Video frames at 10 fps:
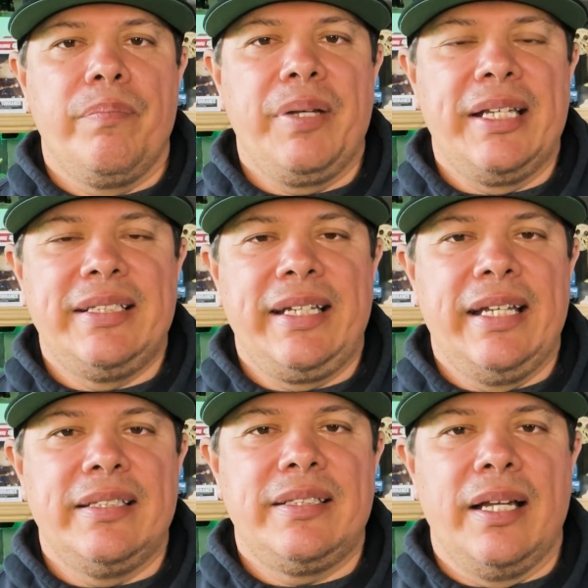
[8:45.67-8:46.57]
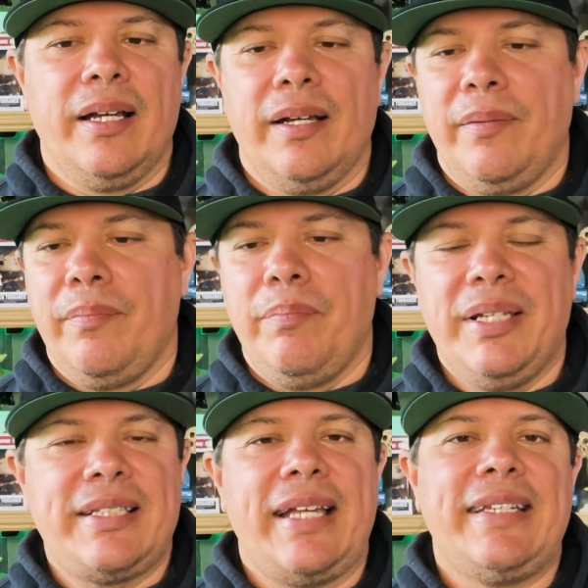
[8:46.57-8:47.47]
because he gets
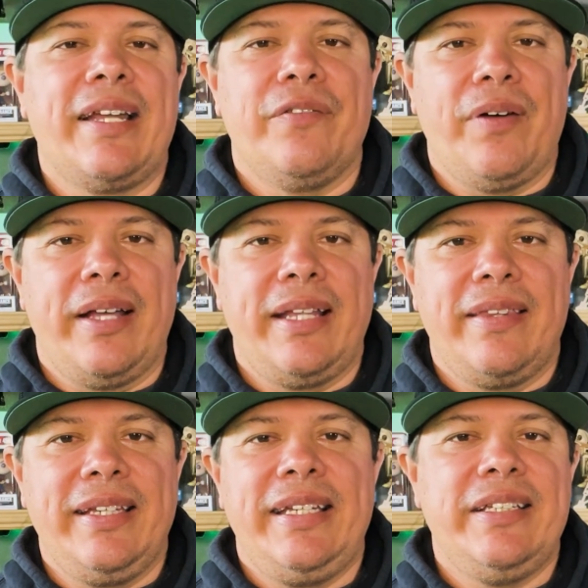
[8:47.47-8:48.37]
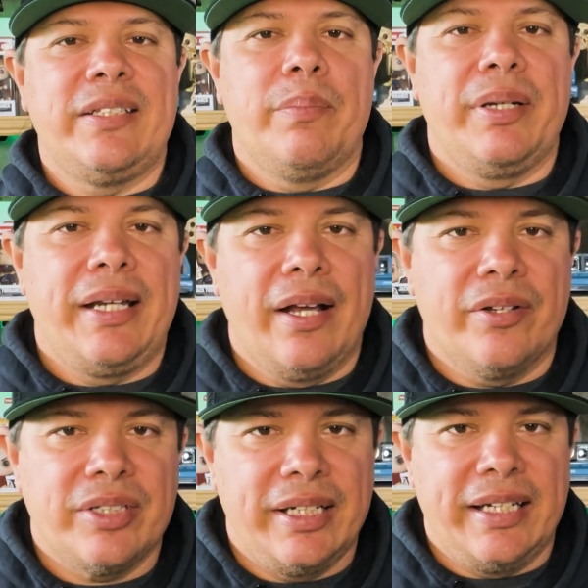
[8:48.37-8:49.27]
misidentified. They think he's somebody
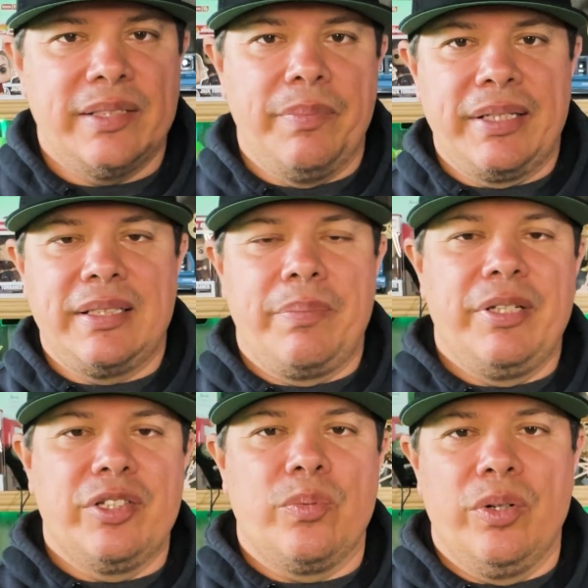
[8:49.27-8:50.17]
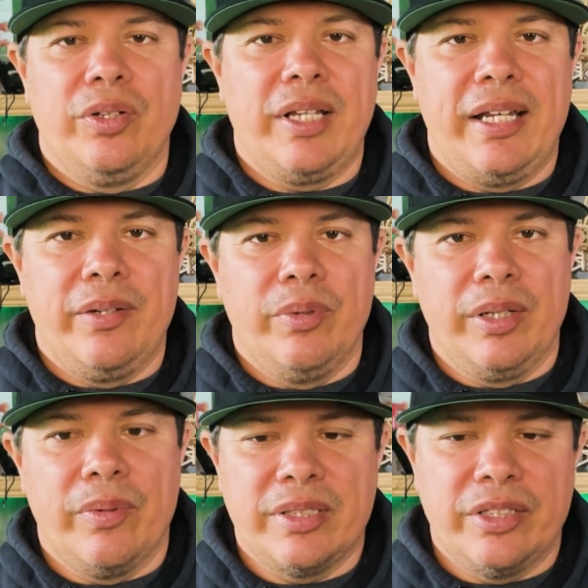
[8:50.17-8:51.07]
else, and he gets mixed up in this world, and he
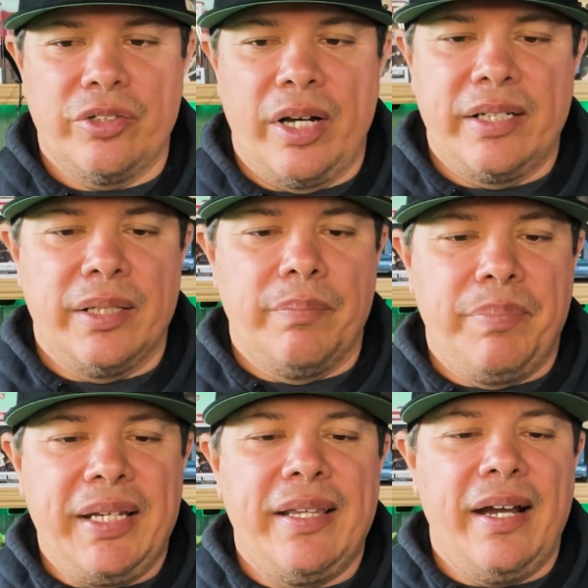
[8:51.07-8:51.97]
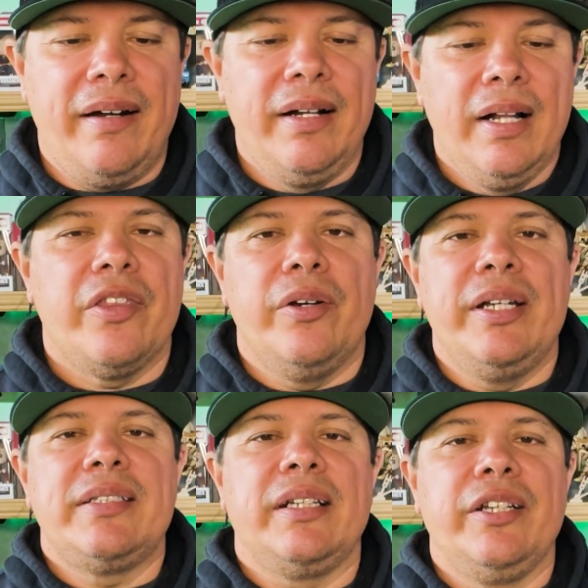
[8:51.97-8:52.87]
really wasn't trying to be there. There
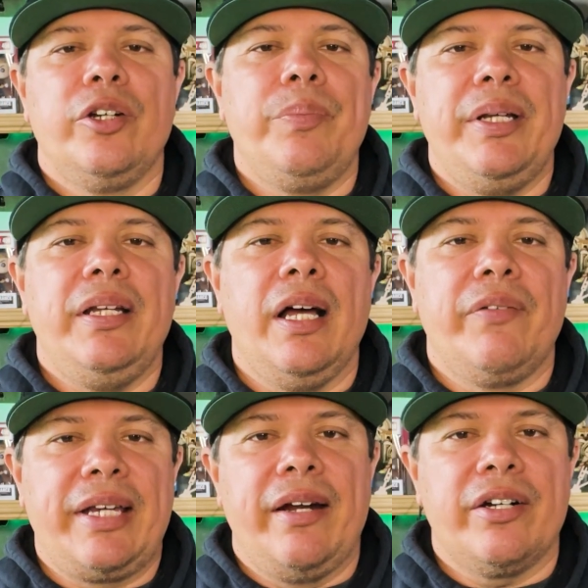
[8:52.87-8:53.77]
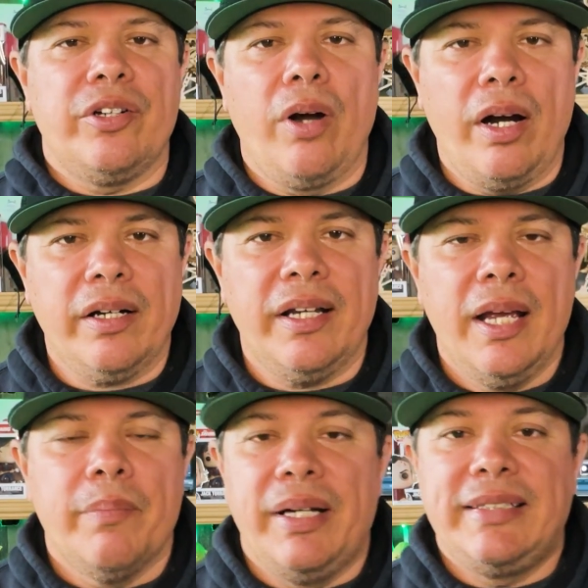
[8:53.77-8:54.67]
is a little bit of a character arc,
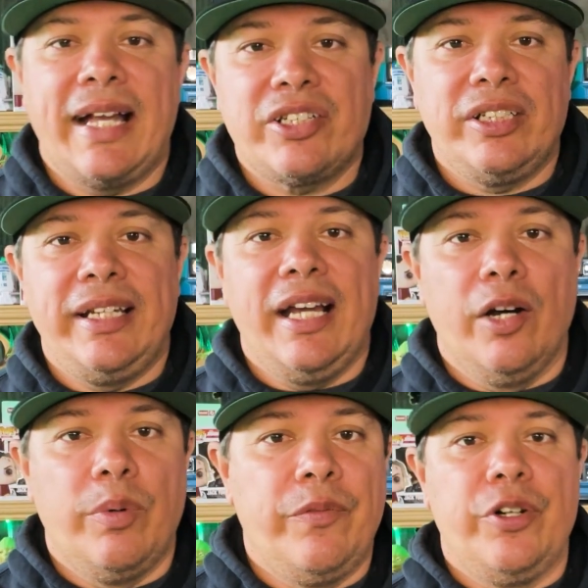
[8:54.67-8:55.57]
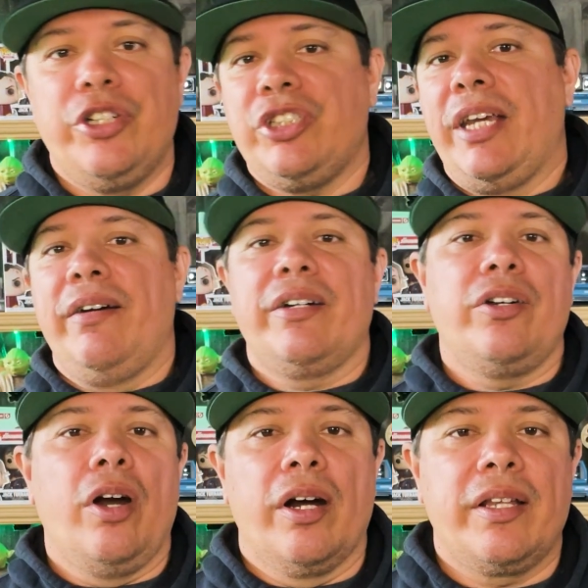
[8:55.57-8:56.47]
but it's actually a reverse
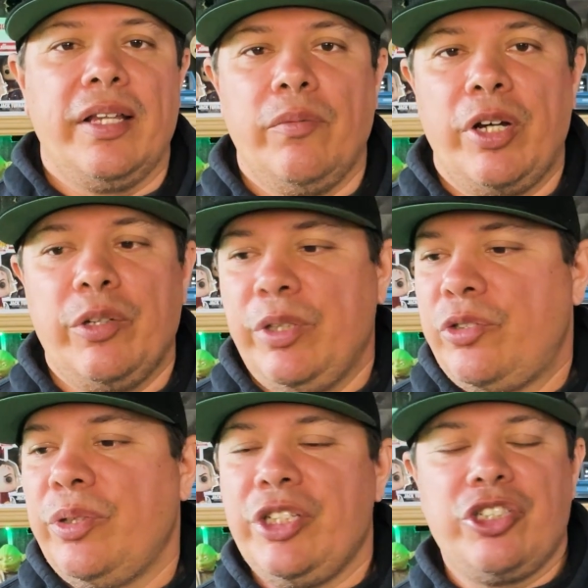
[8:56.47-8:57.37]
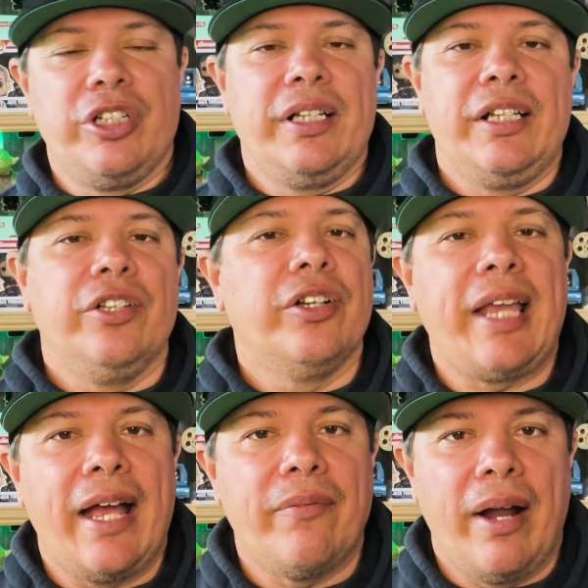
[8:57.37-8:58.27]
character arc than what you would traditionally
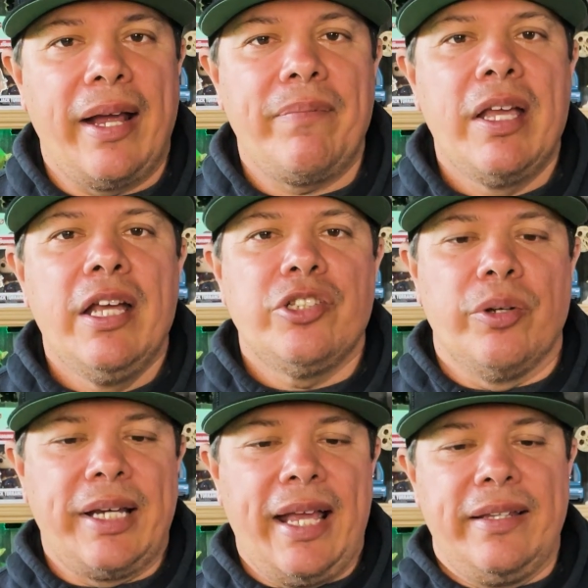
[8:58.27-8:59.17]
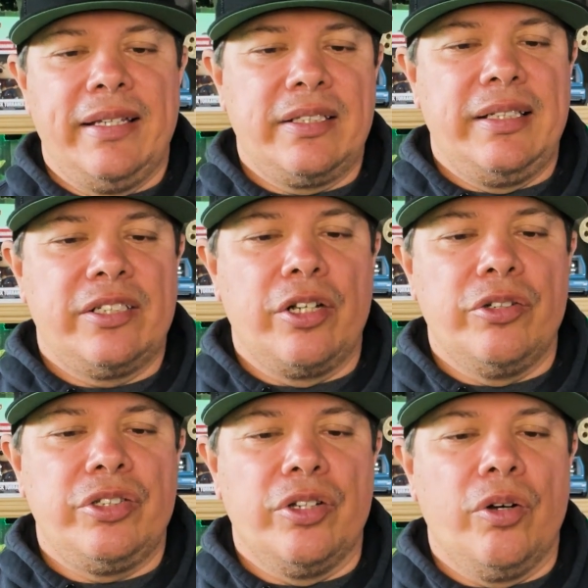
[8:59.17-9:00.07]
look at, right? So again, this
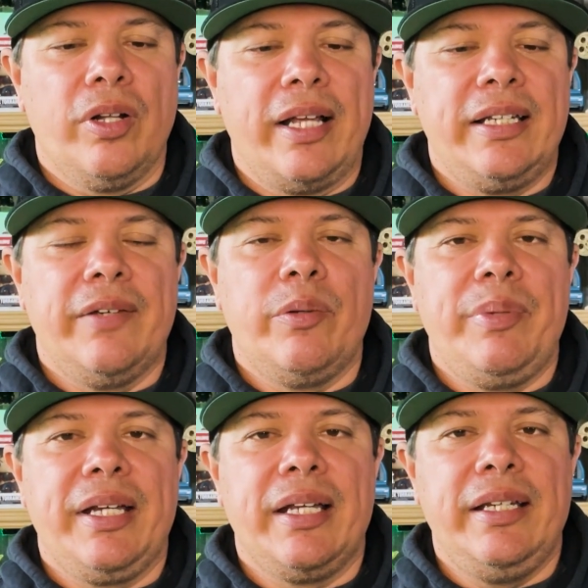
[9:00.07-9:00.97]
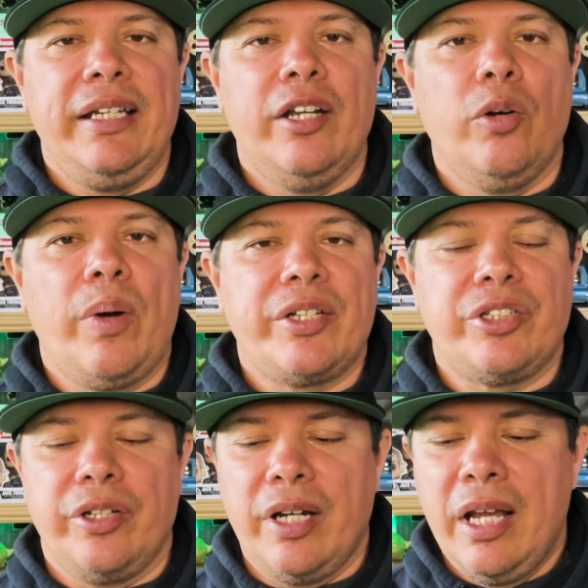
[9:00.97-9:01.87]
goes to the whole idea of it being a
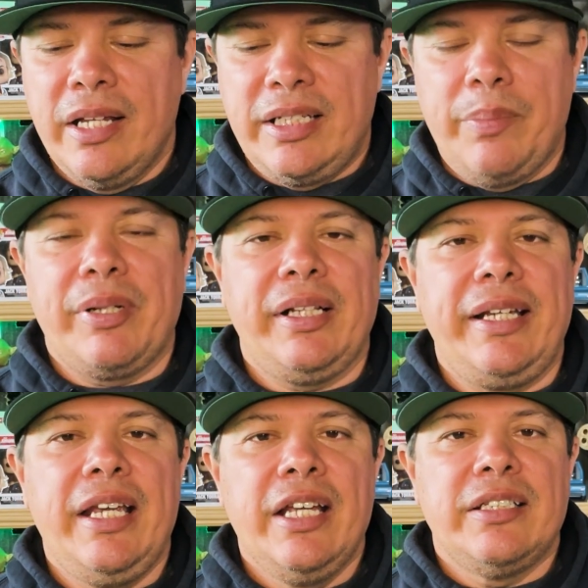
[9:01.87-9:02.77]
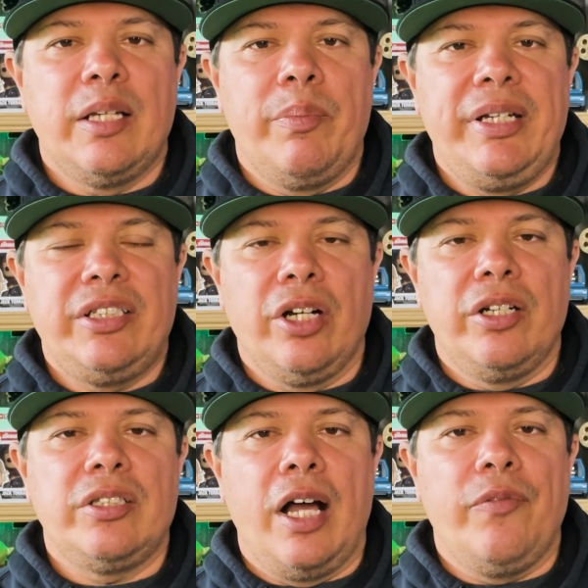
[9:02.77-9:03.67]
neo-Western. Typically, somebody
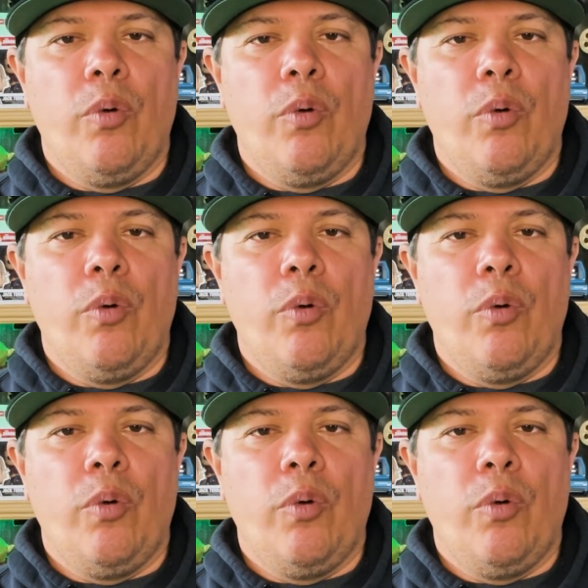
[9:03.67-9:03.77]
starts off